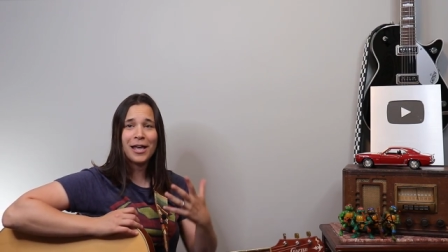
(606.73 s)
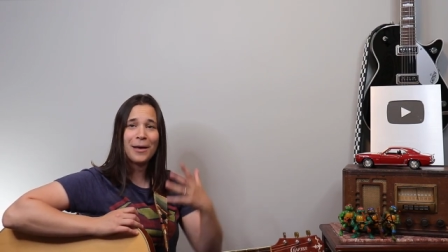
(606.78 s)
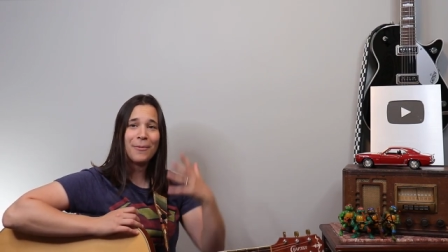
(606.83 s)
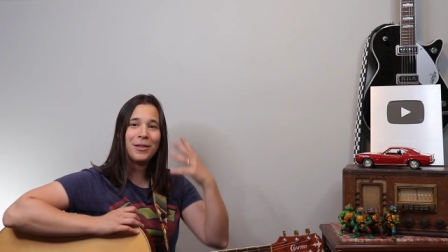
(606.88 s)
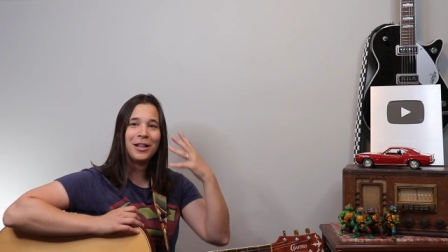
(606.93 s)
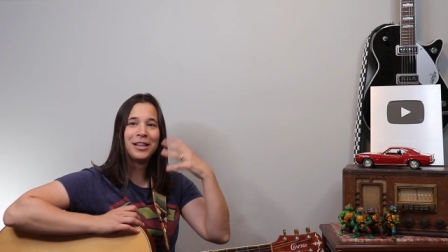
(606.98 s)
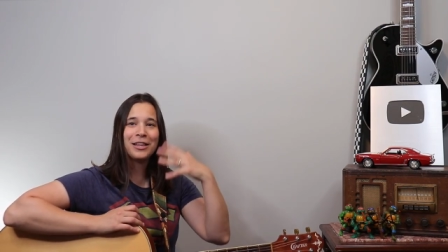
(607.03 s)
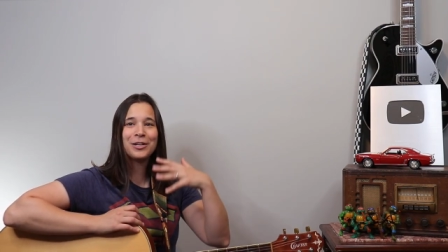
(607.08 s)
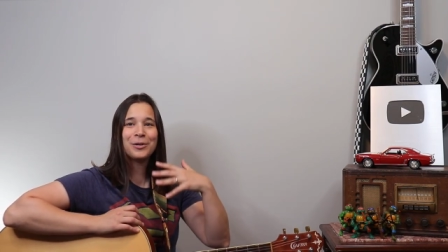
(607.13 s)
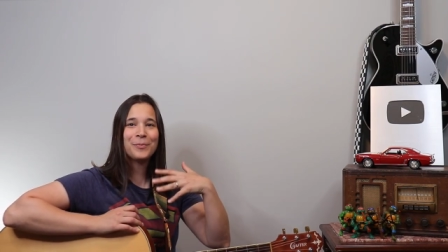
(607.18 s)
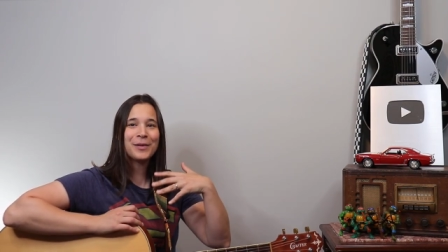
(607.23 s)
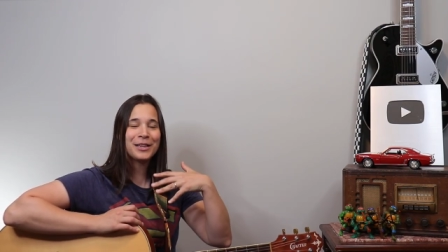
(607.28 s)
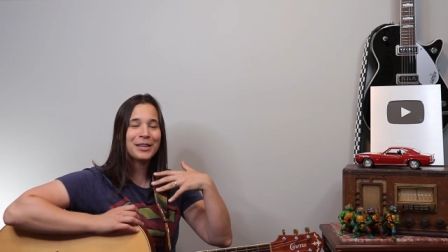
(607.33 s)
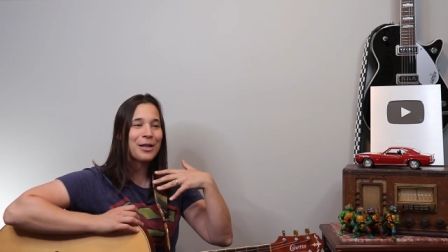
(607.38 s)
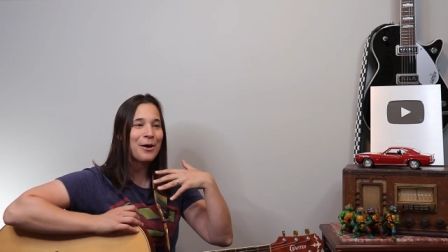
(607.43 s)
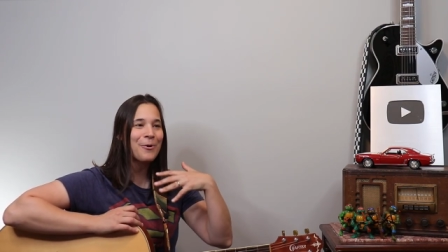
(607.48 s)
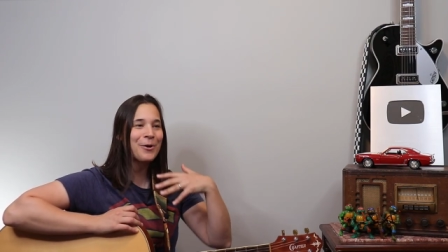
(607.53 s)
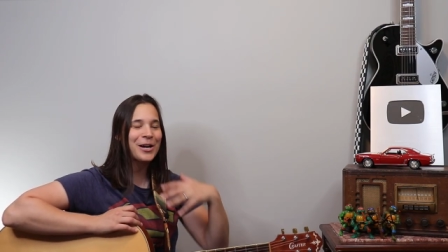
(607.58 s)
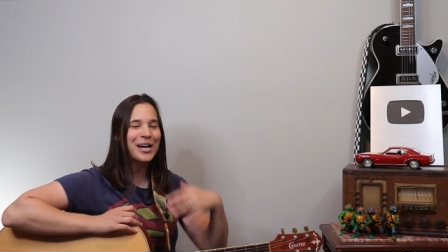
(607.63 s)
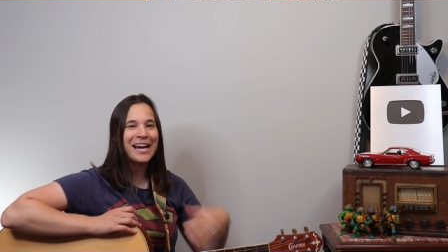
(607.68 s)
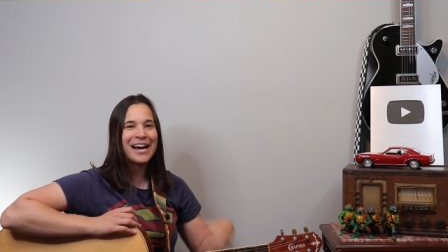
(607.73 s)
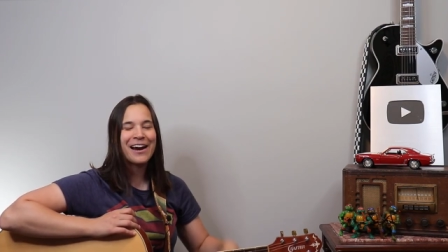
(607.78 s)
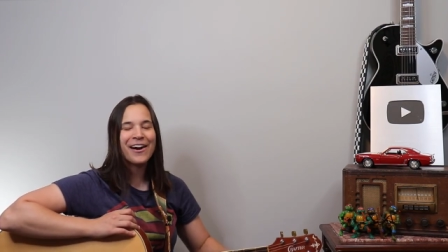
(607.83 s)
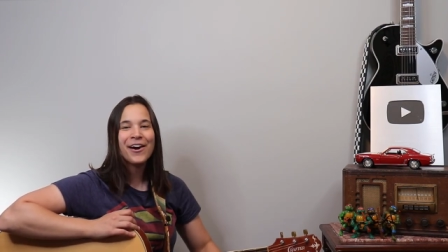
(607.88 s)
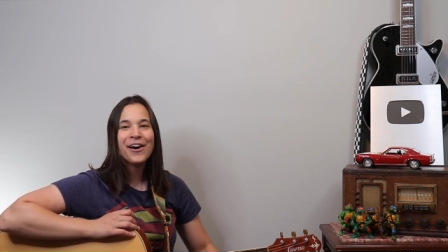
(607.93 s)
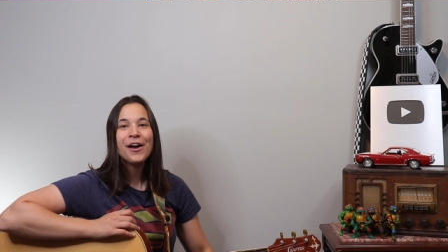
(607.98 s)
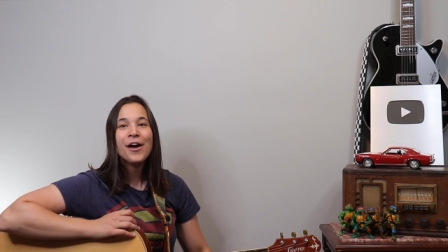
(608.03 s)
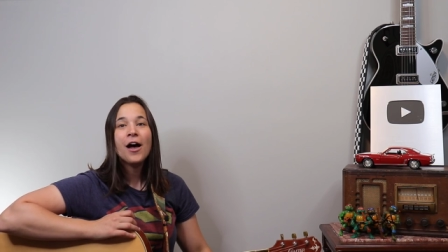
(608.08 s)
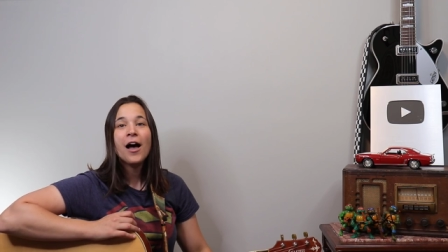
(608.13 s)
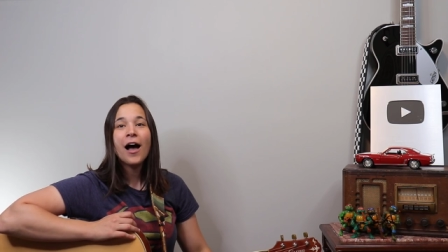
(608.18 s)
I'm a little bit lower
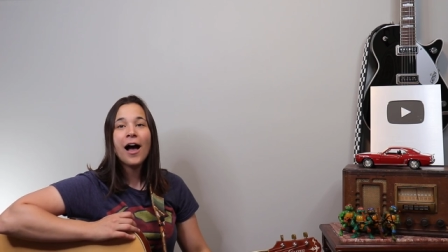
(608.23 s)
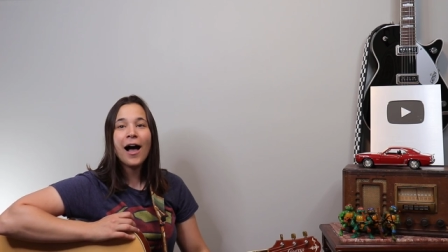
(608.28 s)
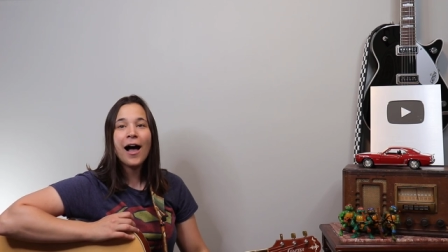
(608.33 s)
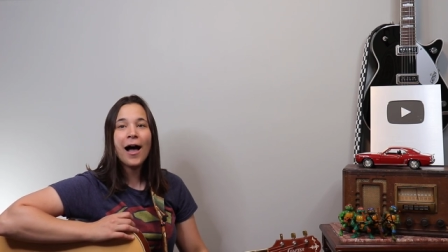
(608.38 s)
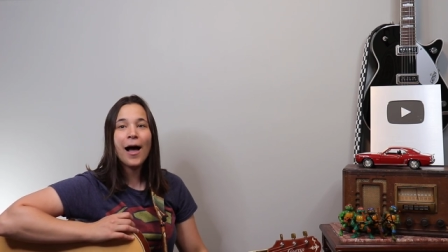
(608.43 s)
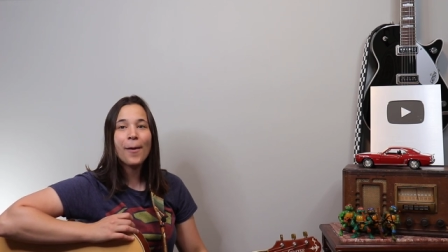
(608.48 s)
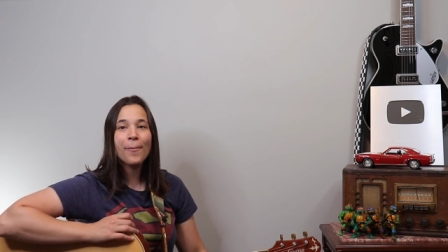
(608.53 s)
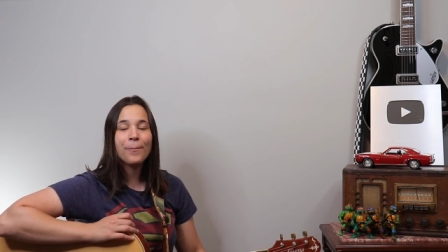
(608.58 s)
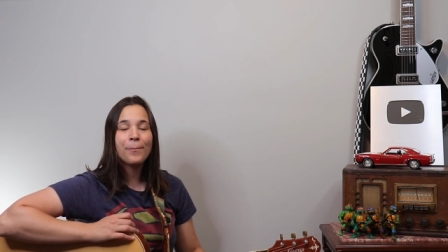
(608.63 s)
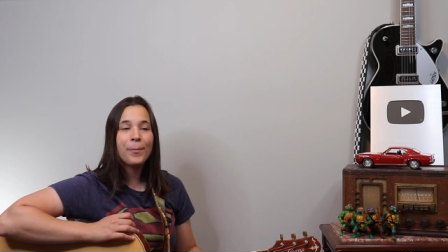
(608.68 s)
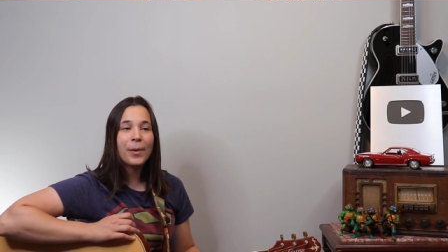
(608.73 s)
here, uh,